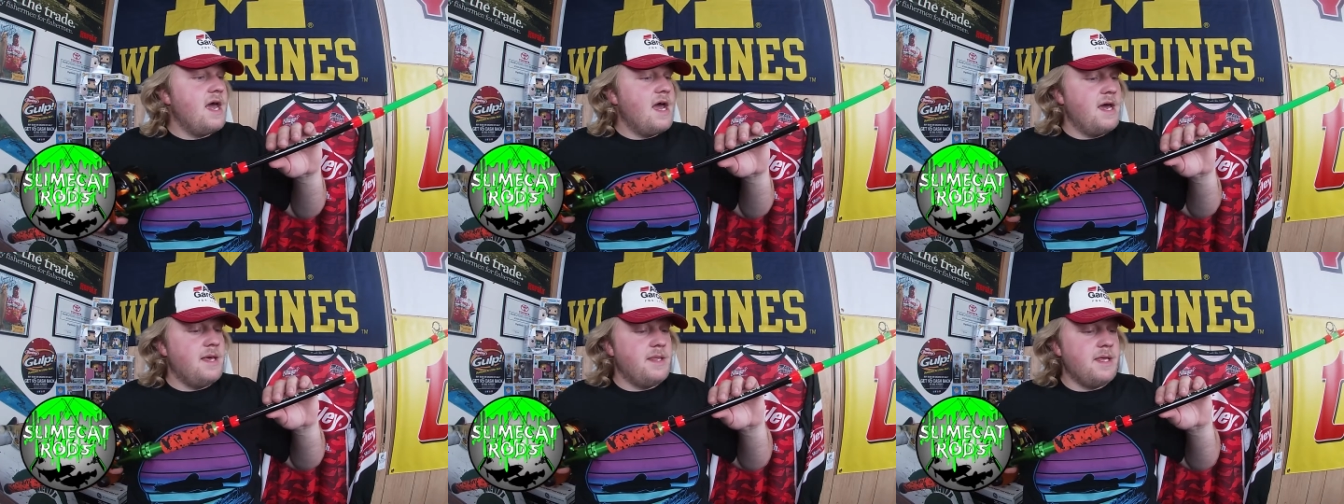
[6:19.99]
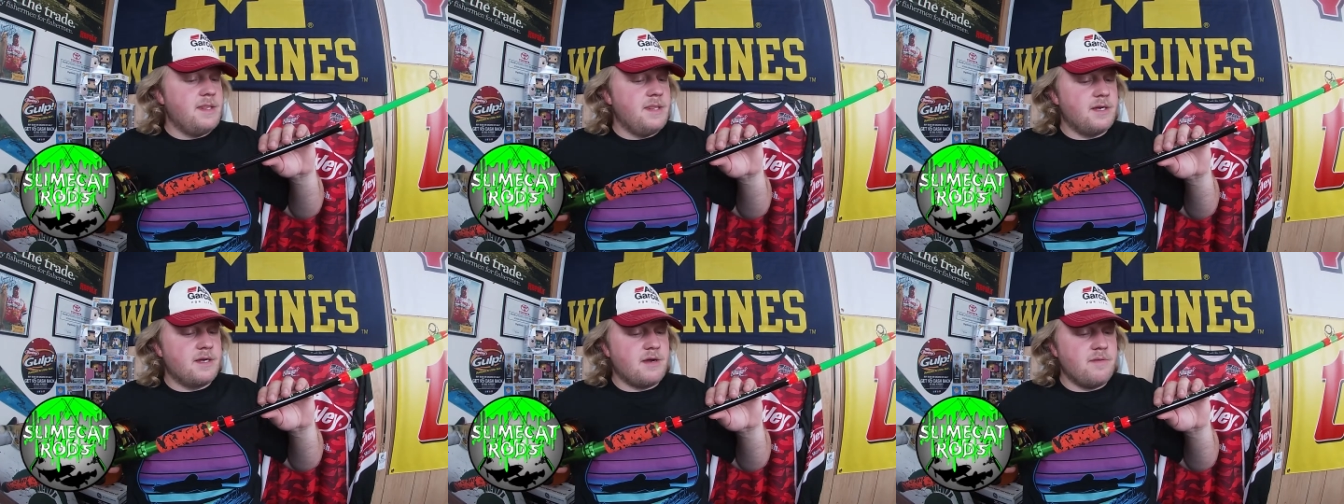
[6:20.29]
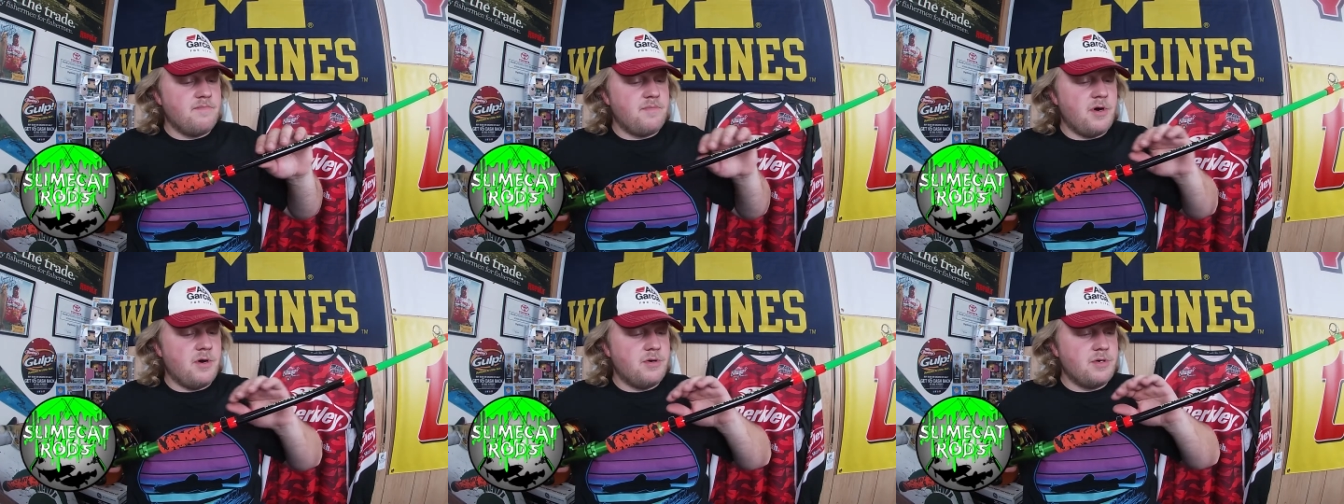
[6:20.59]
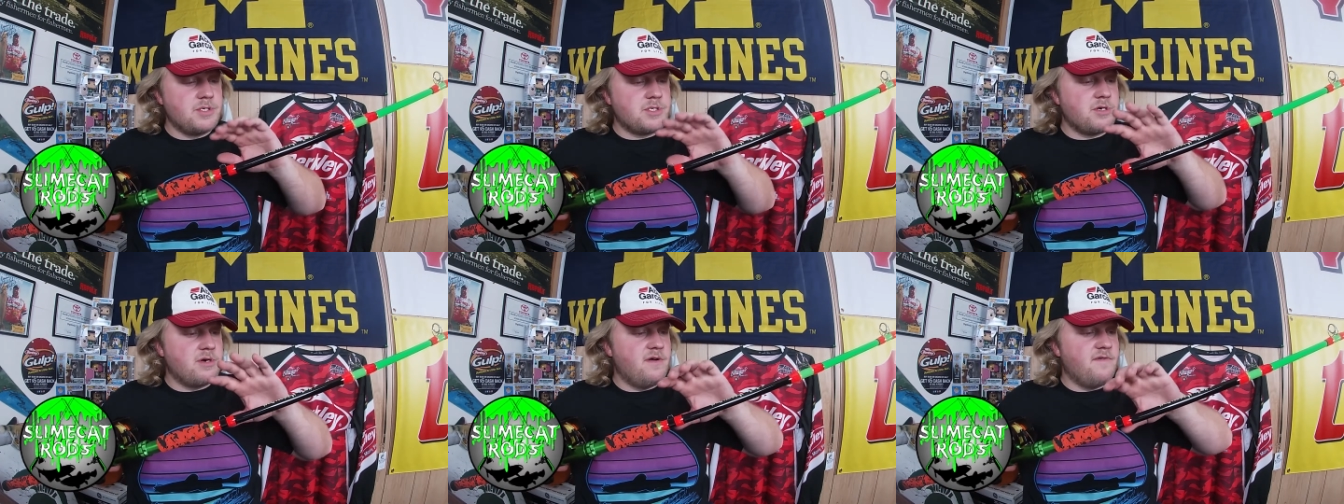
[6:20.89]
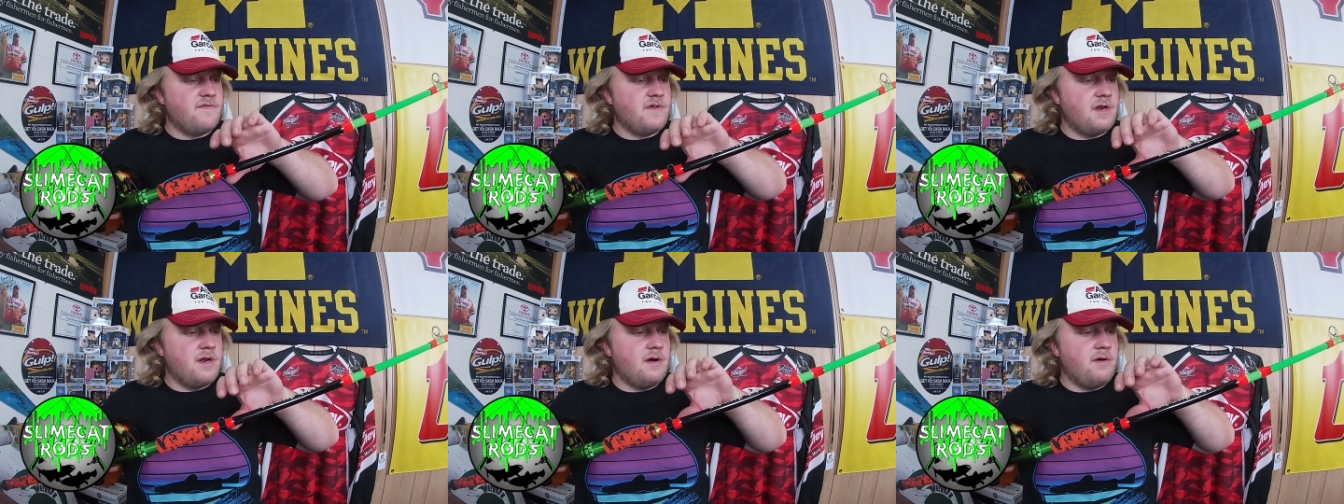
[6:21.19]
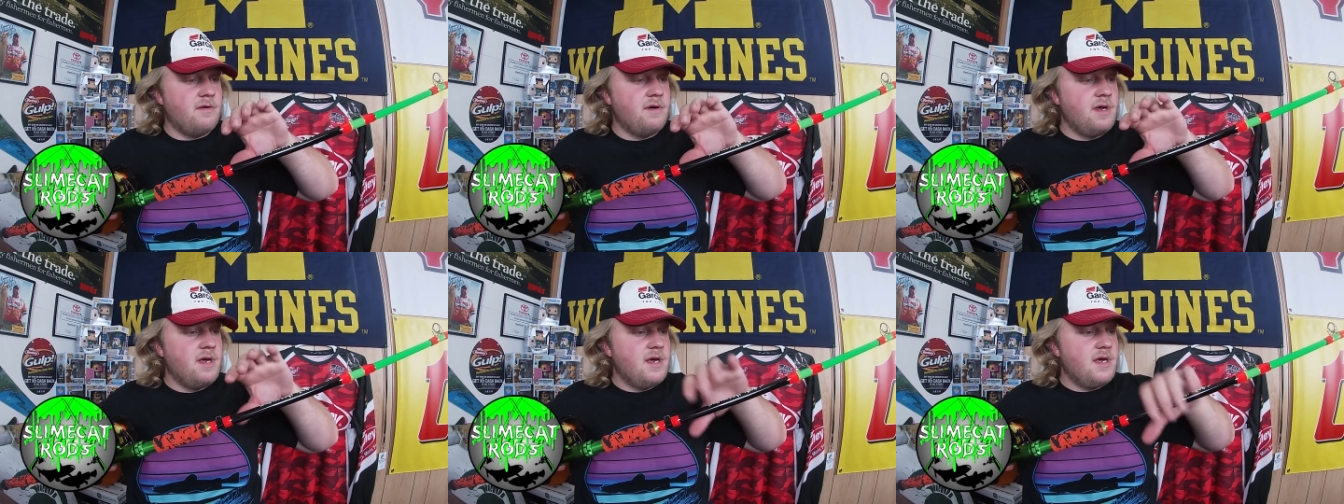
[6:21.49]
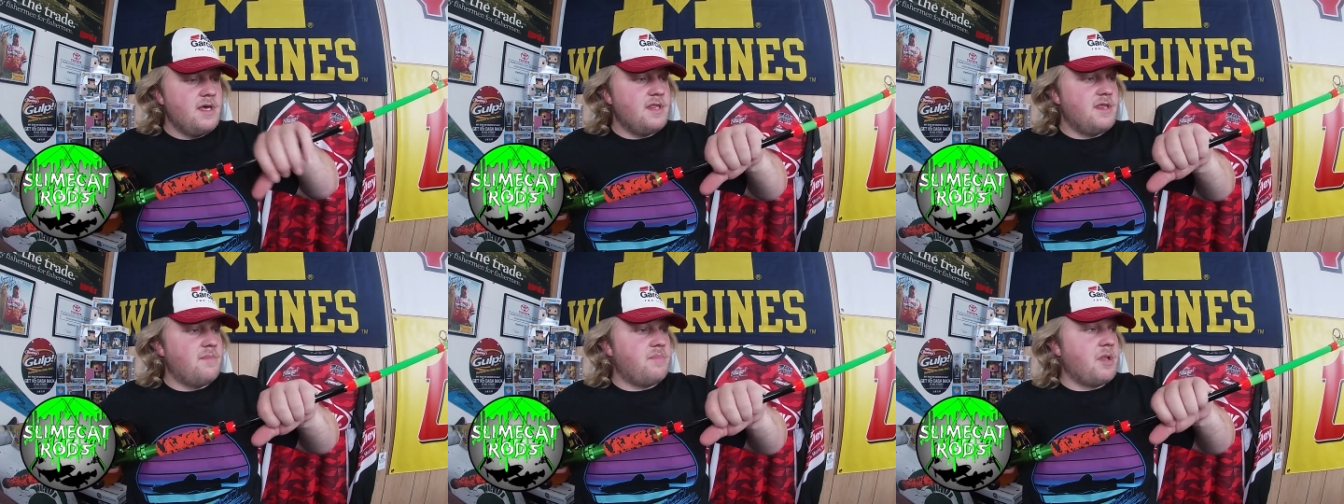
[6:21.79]
And then the composure of, you know,
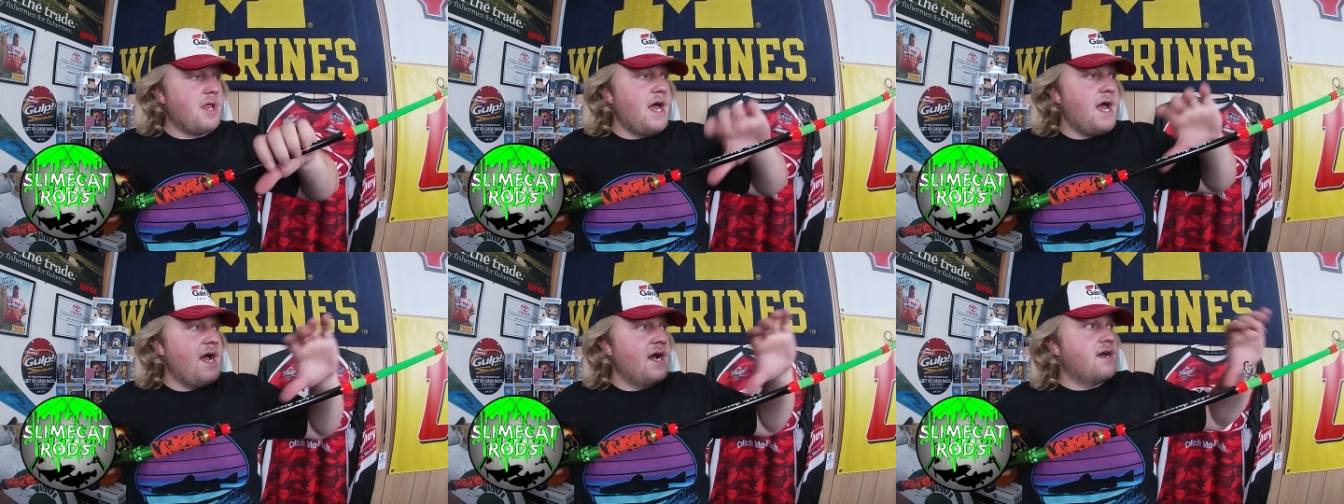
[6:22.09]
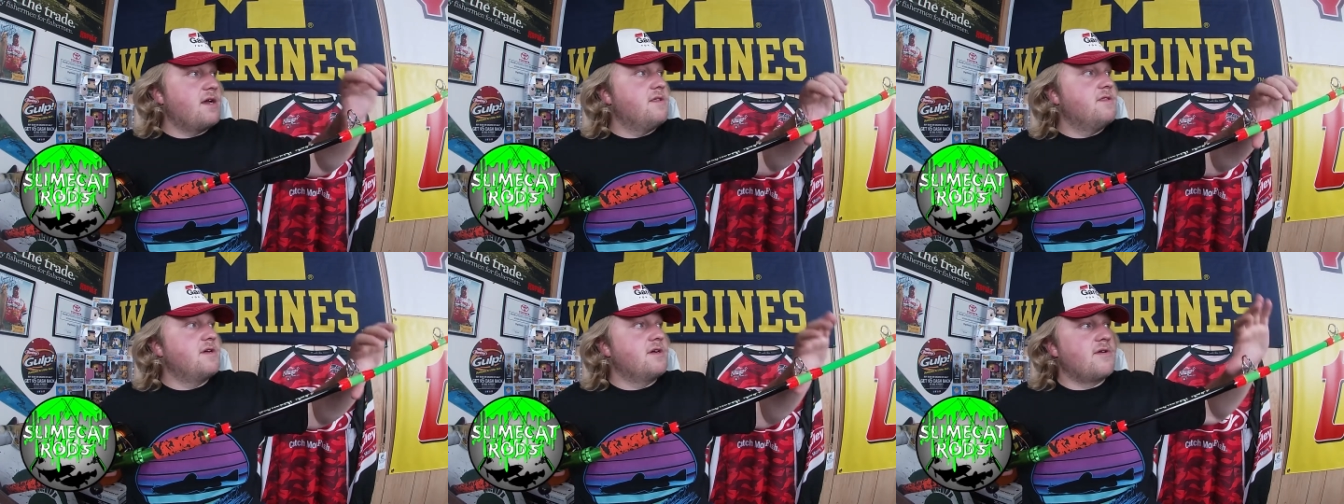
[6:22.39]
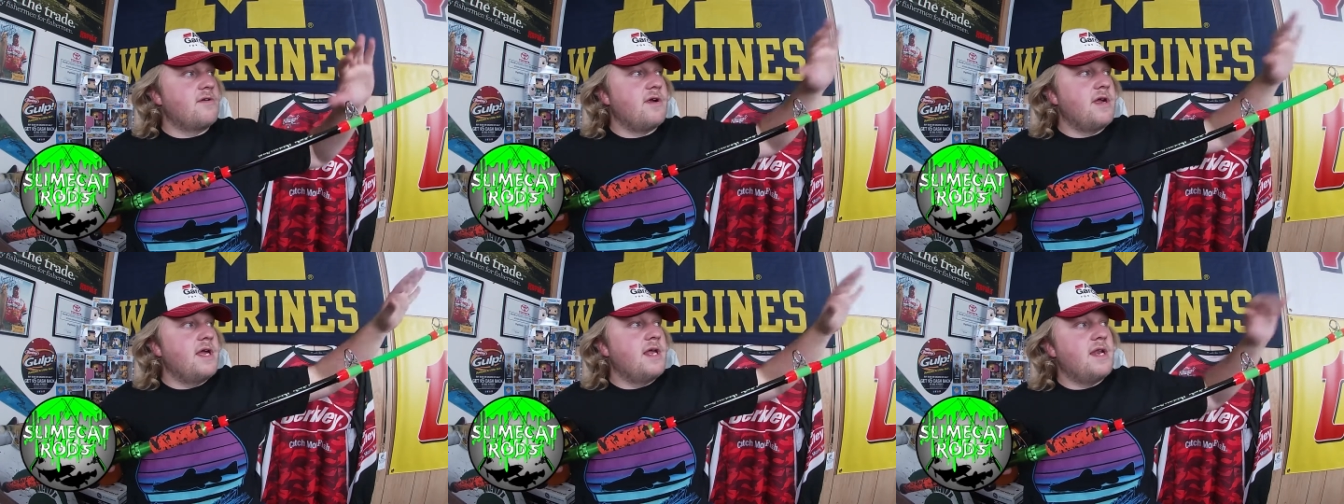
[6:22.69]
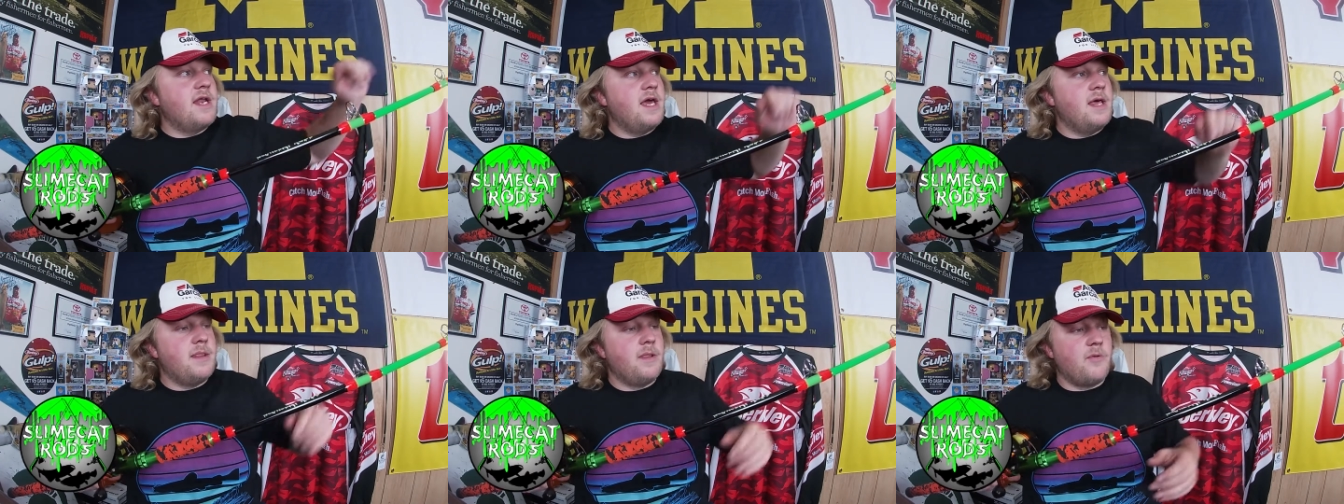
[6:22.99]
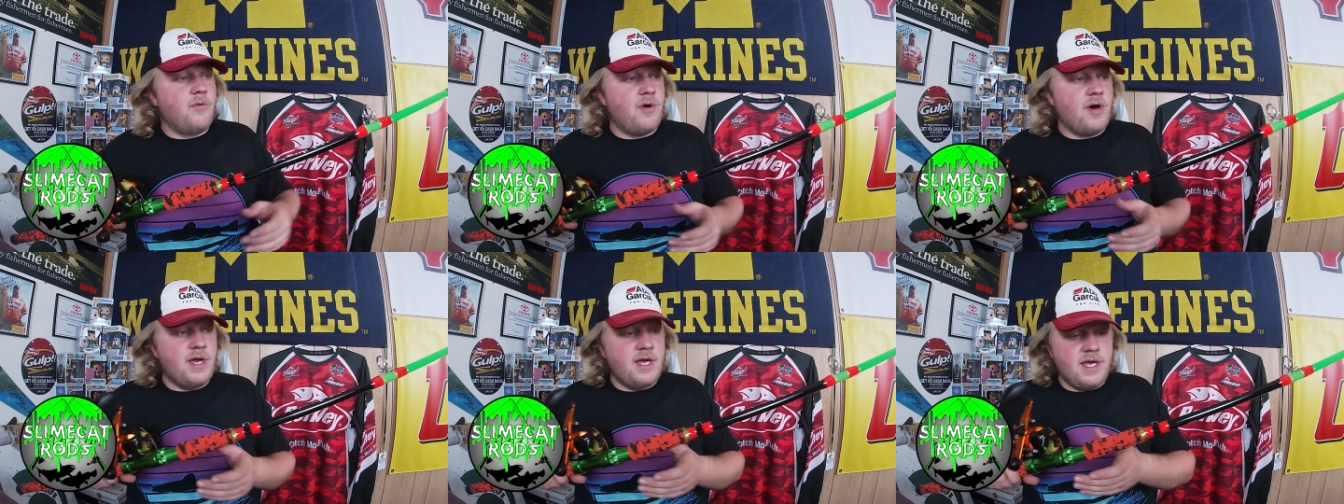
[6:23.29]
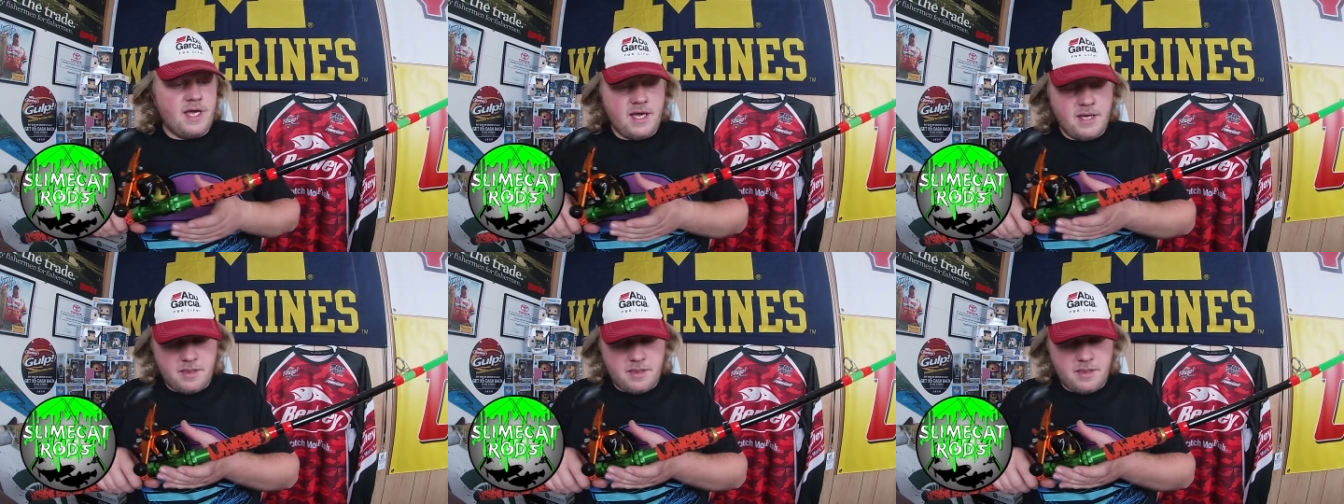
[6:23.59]
the black, the green, and the white.